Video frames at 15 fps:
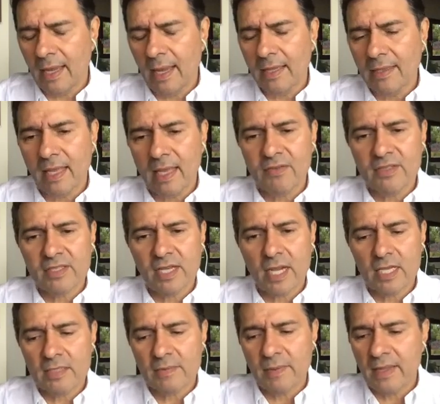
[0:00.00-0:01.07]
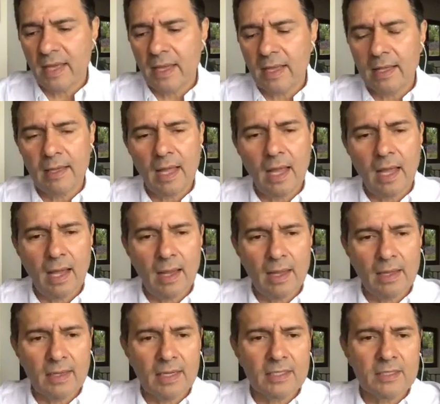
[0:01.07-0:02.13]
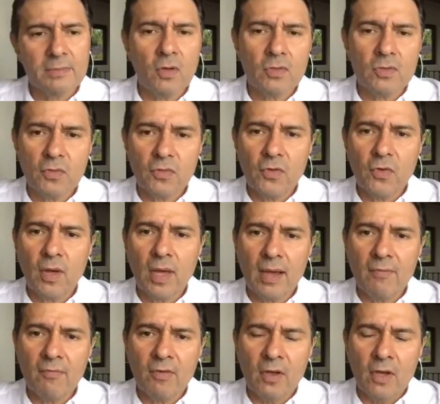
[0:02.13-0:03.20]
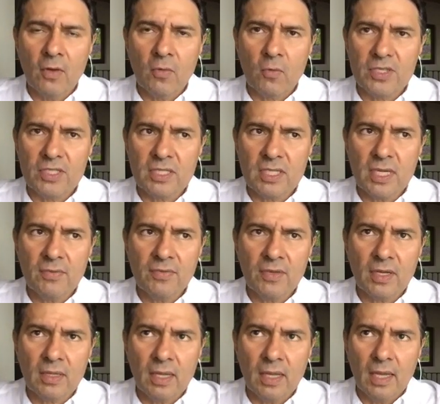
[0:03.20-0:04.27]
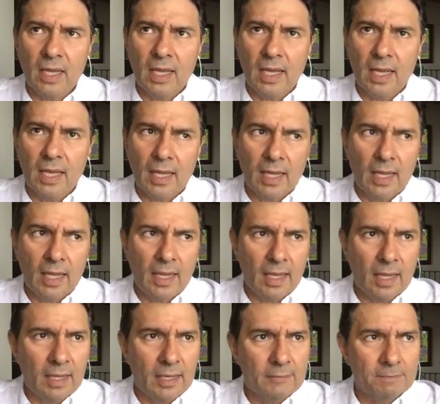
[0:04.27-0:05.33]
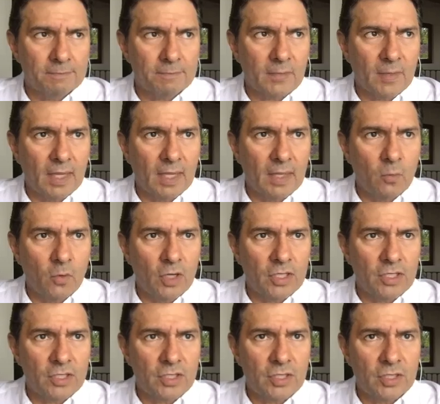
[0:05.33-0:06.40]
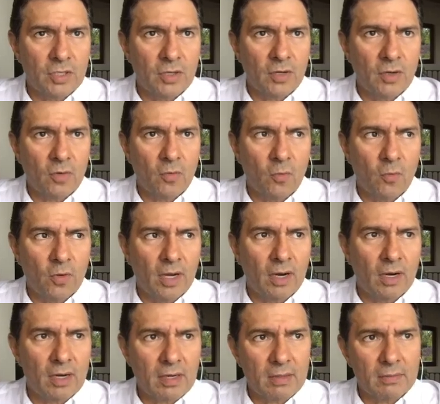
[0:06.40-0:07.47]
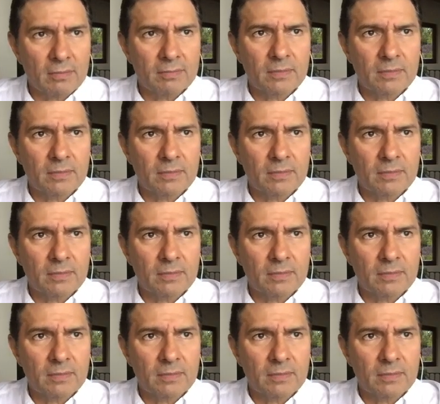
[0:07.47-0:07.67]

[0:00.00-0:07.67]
advertisement that I guess most of you have received it, in which we are